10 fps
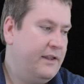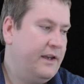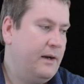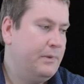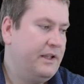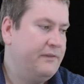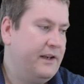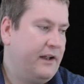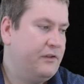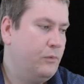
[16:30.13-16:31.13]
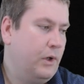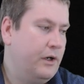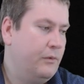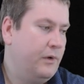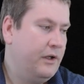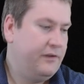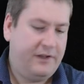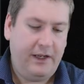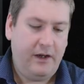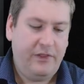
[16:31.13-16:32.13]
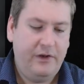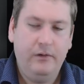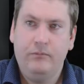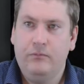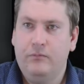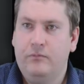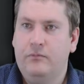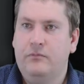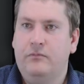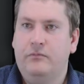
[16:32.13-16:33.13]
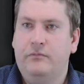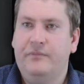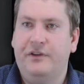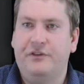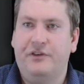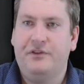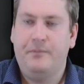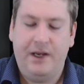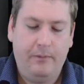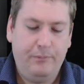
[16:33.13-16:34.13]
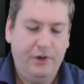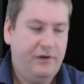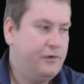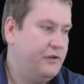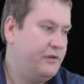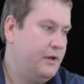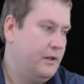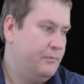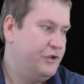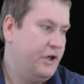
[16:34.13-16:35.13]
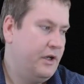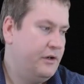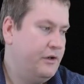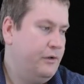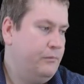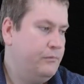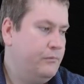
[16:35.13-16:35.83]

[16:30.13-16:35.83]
Then I believe the next one was the author. This is just a made up book, so I'll just call him John Doe.